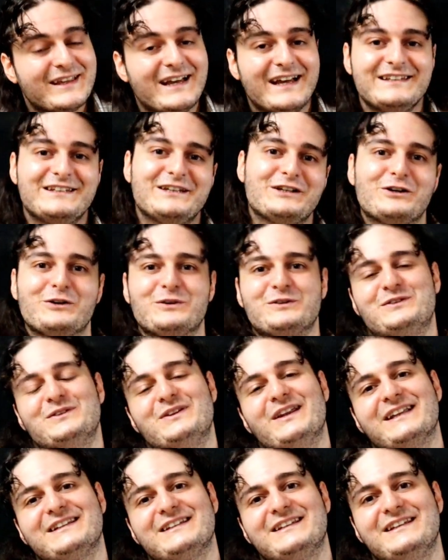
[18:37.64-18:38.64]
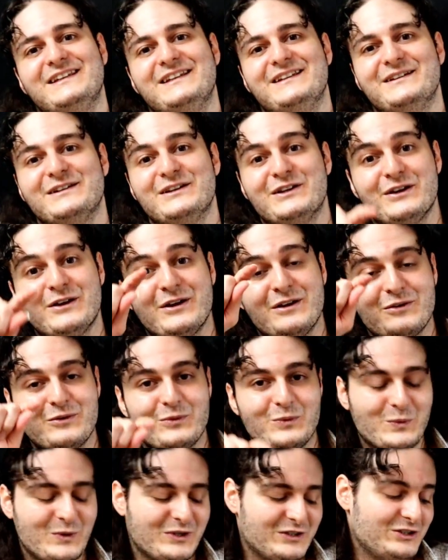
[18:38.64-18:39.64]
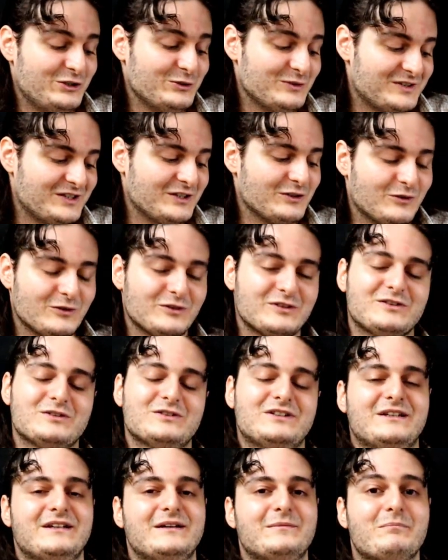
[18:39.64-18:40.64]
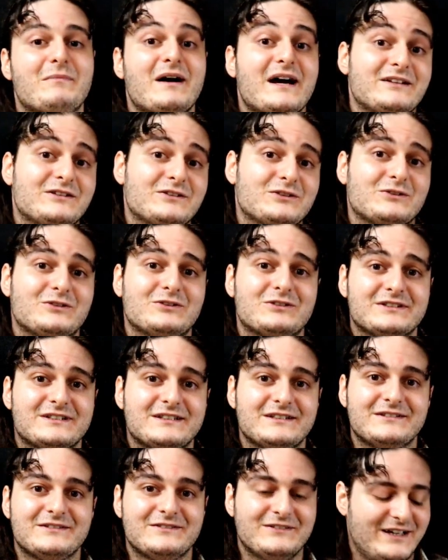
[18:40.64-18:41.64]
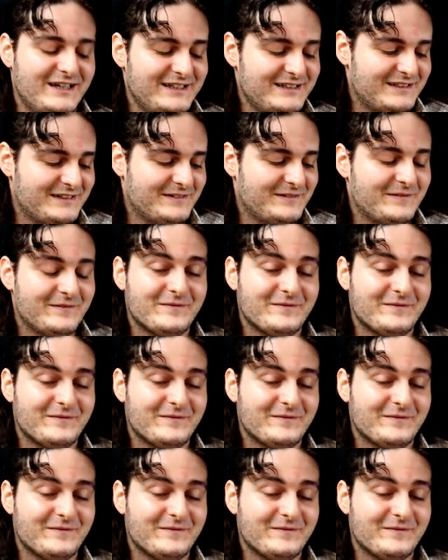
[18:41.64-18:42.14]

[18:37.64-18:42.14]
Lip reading: and he goes to that key with using also the minor chord, right?